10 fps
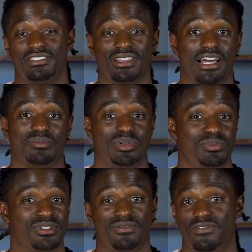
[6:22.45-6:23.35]
To a lot of
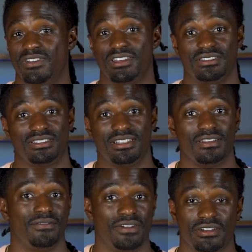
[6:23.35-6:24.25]
people, it's, it's
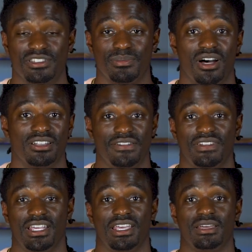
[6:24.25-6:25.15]
still a very small
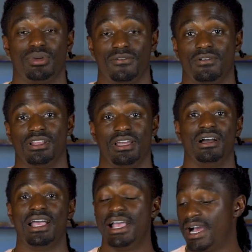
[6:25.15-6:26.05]
dividend portfolio.